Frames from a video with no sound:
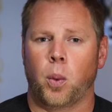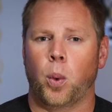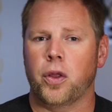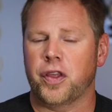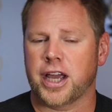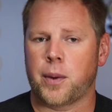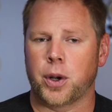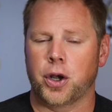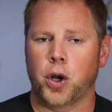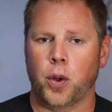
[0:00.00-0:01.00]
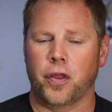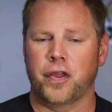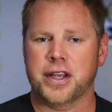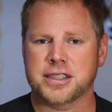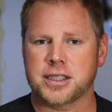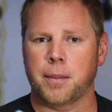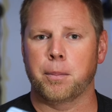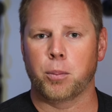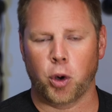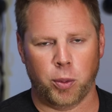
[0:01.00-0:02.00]
One thing I wanna note, this is a
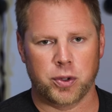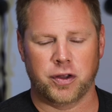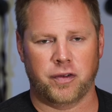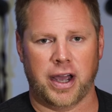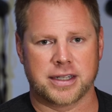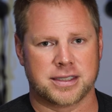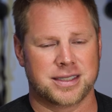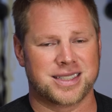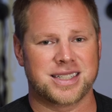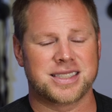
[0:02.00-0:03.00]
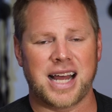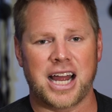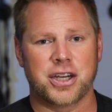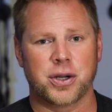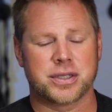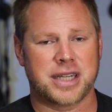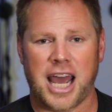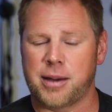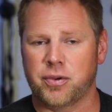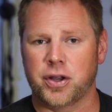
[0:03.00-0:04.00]
mobile device. This is not your
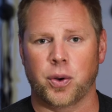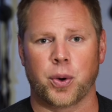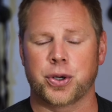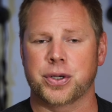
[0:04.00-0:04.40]
tablet or